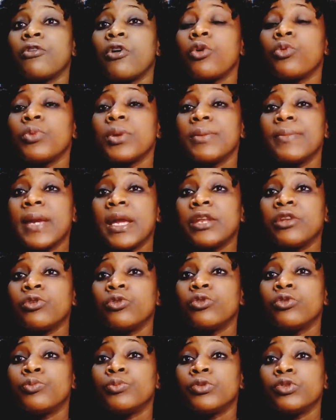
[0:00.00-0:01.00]
For women
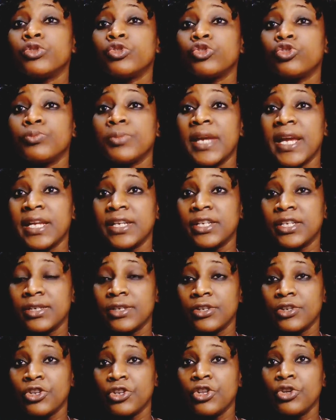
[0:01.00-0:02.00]
who put to bed
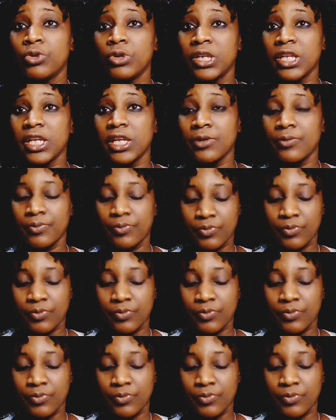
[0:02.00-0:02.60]
newly,